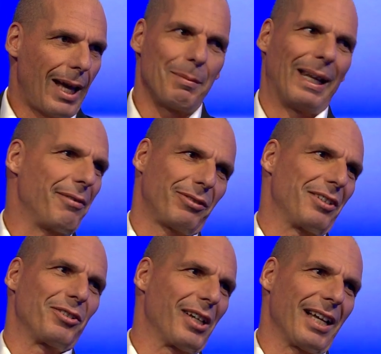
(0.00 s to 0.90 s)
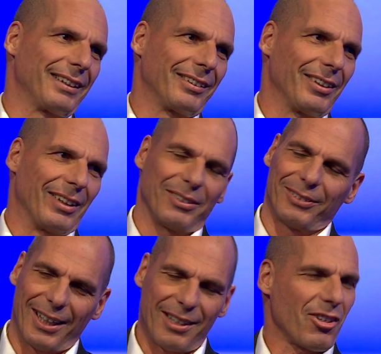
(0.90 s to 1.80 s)
I'm a leftist. You
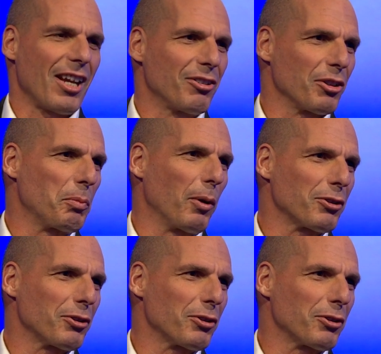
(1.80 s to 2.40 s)
can't change your spots.